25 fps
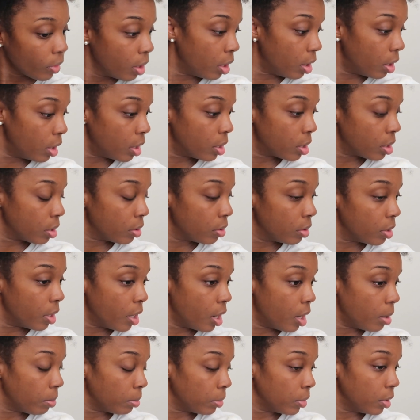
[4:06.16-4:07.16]
Alright, so
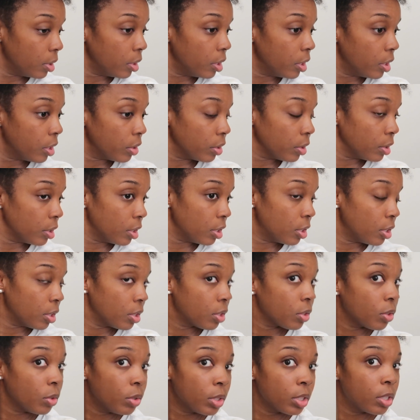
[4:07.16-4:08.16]
now I'm literally
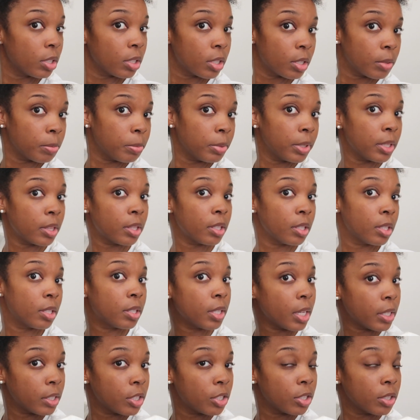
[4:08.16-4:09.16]
just going to split the
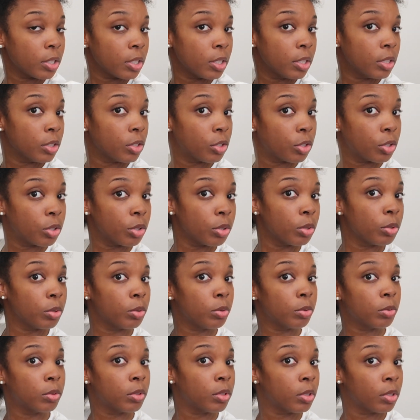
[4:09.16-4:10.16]
section in
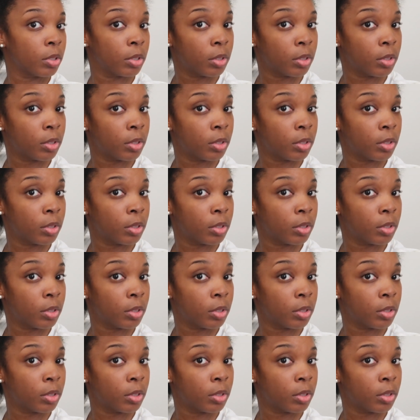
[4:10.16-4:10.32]
two.